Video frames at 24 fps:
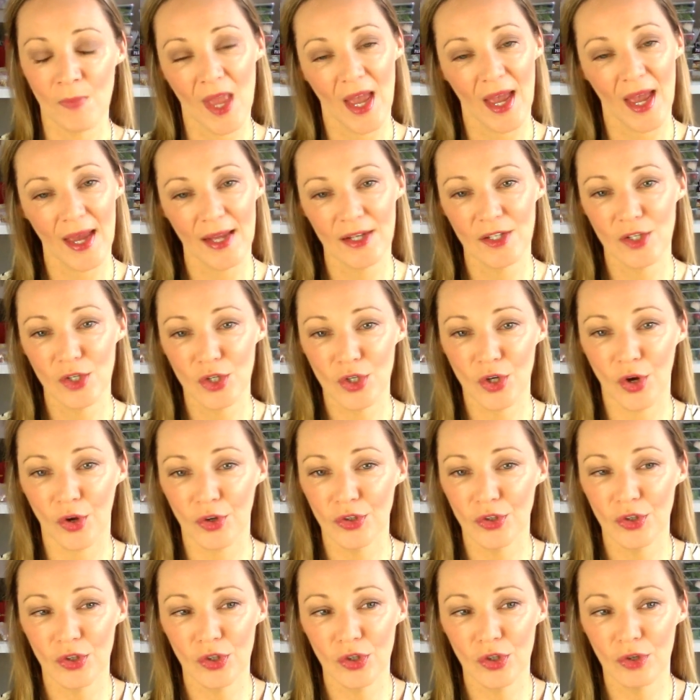And,
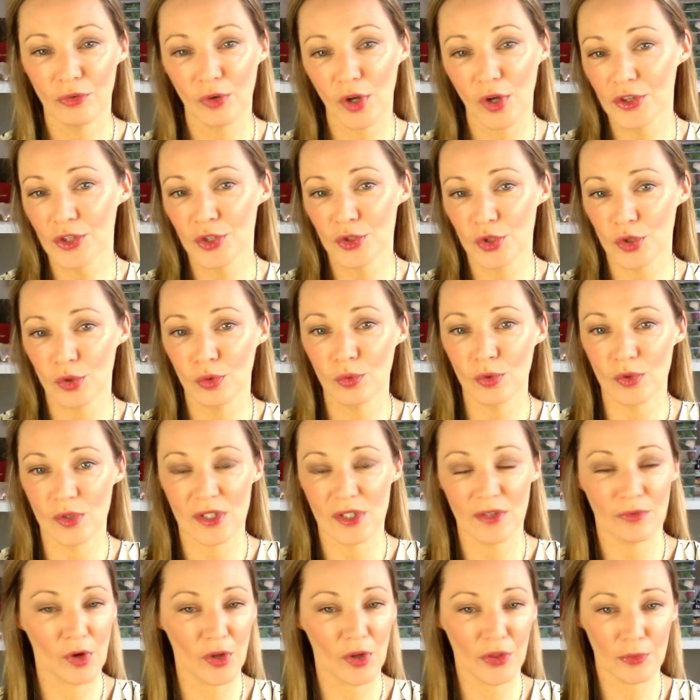you've got the tools,
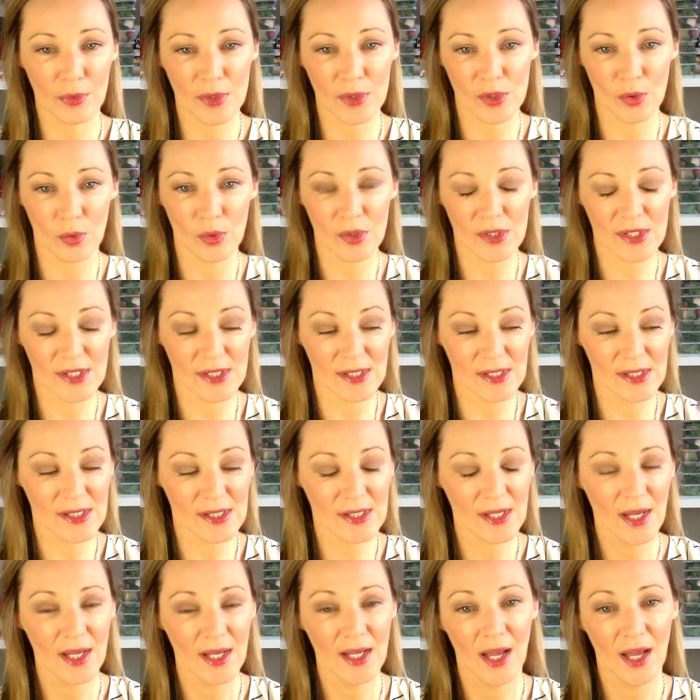you've got the resources.